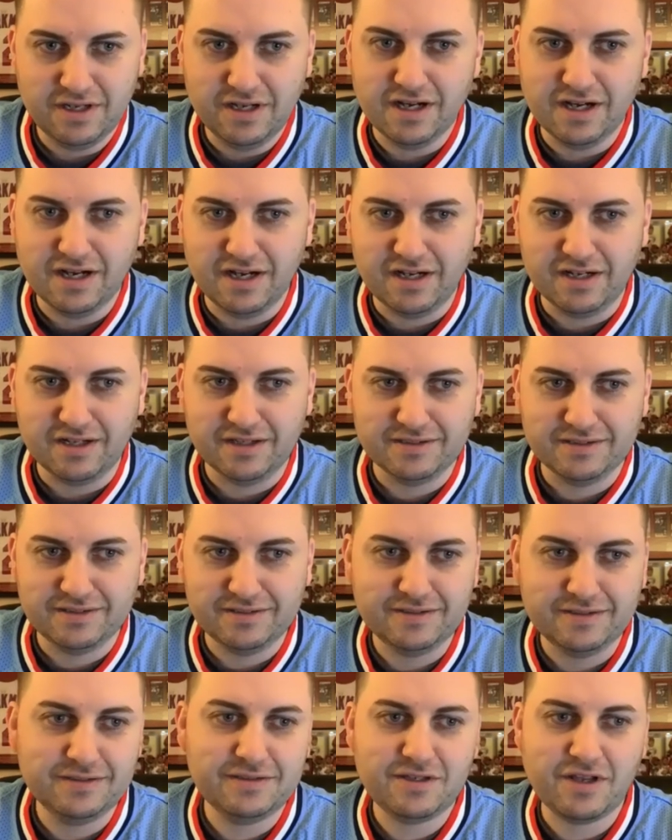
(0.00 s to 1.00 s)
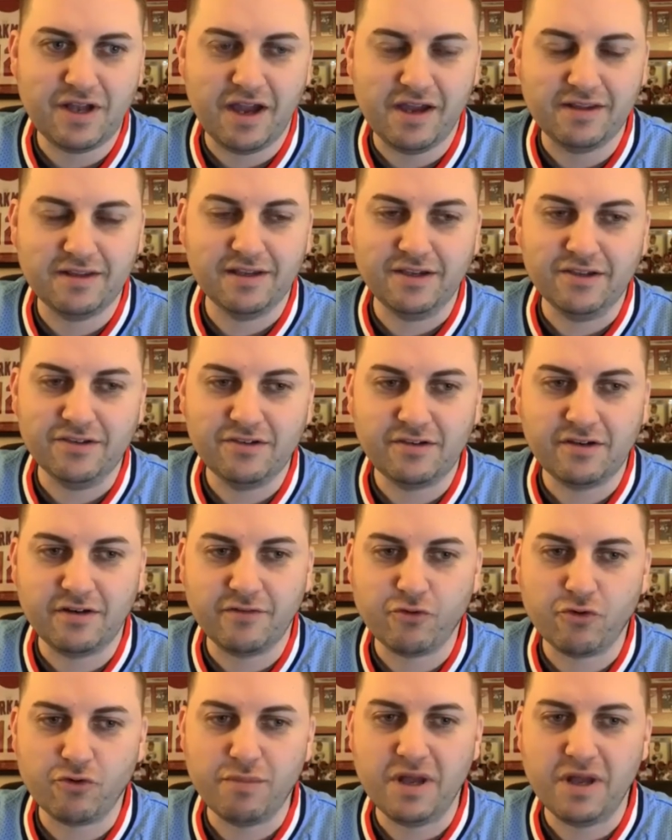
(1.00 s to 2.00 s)
I think it's just a
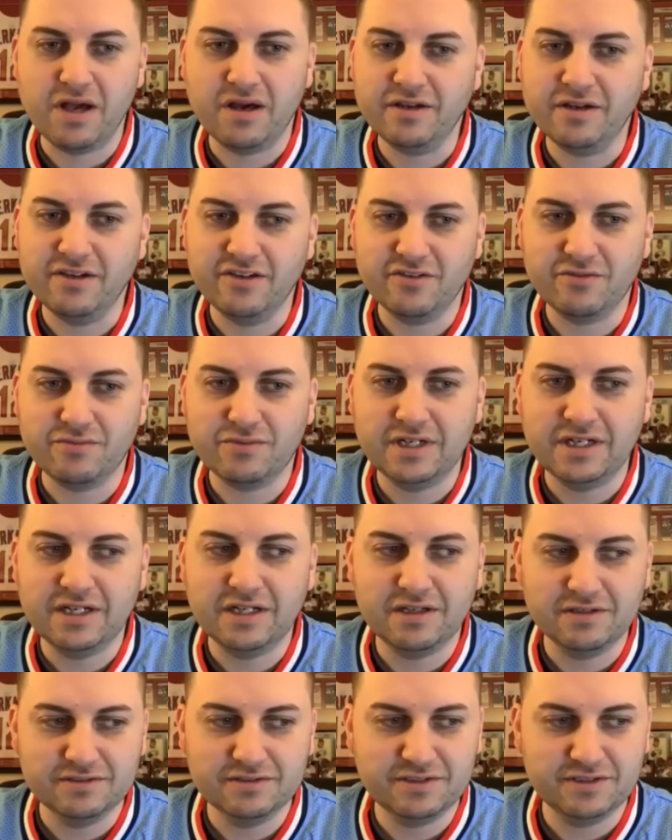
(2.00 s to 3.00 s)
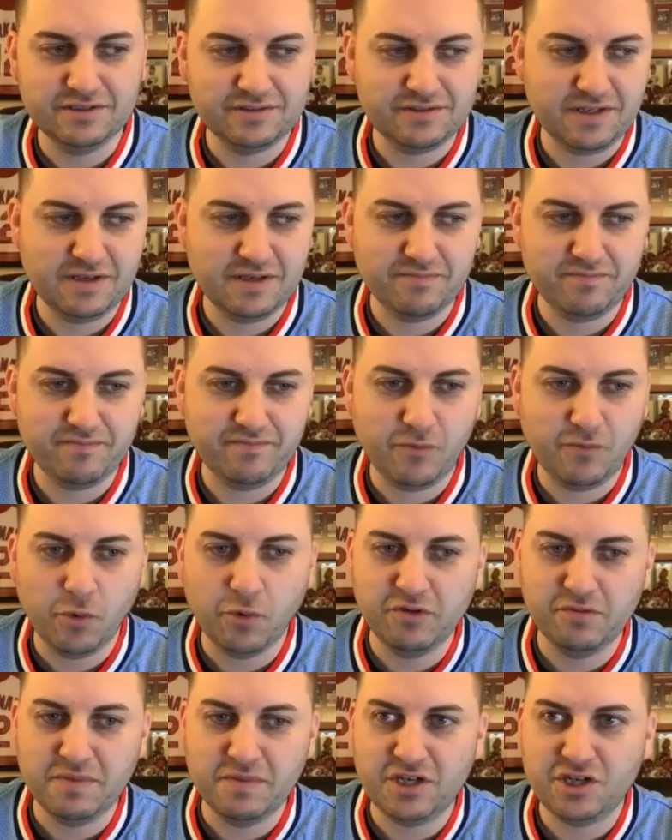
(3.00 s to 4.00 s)
formality as well. It
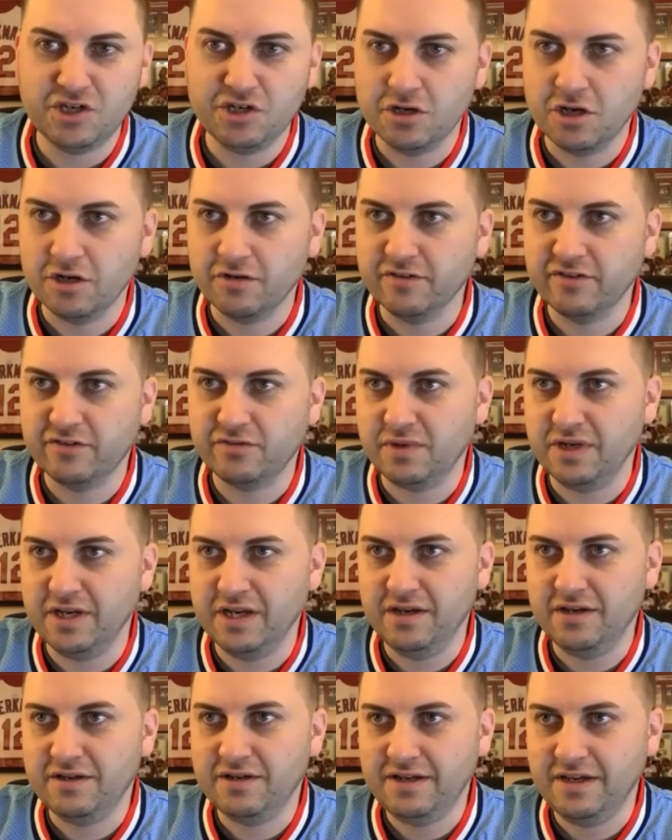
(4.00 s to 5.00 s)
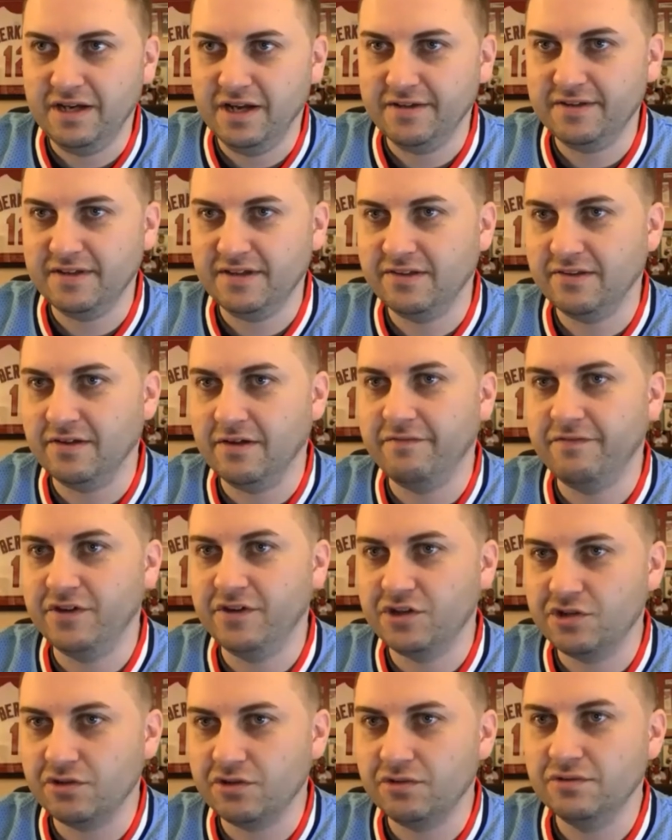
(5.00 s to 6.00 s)
always makes you nervous when nothing's
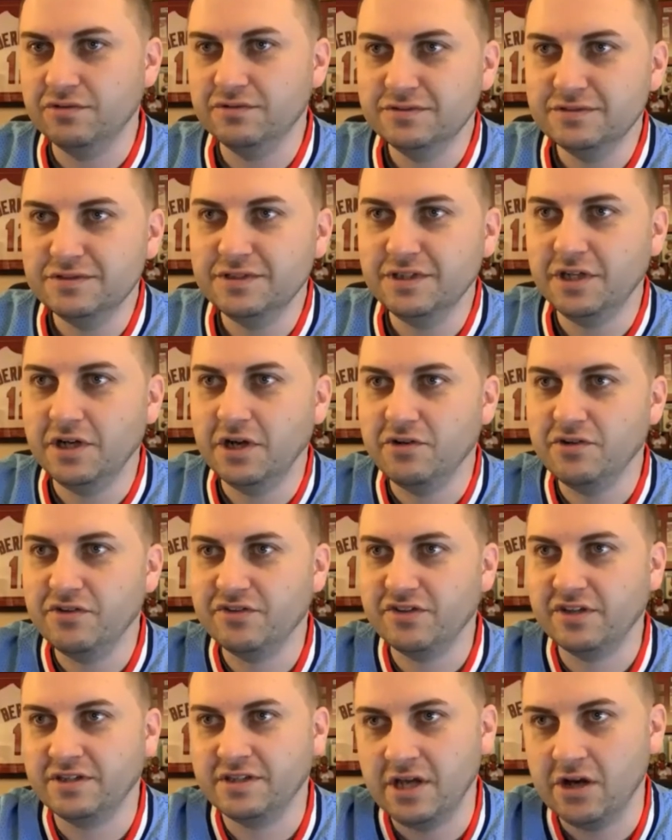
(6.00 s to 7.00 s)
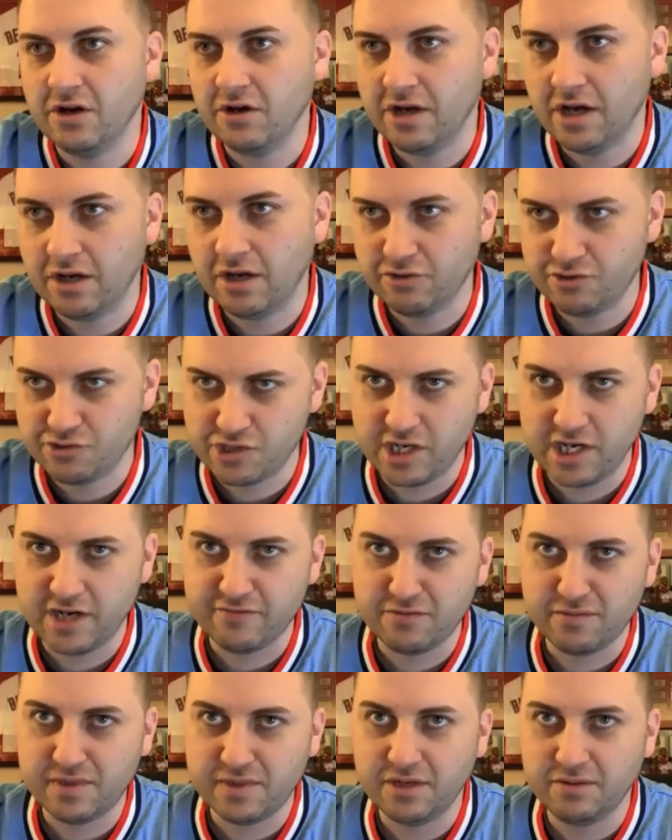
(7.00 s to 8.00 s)
official. Just like the Arenado trade,
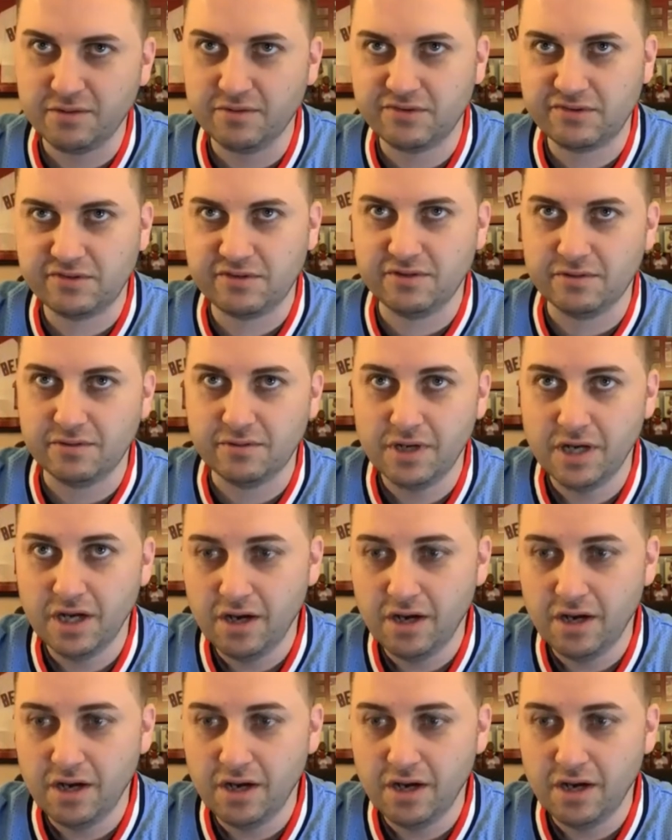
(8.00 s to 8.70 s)
everybody was still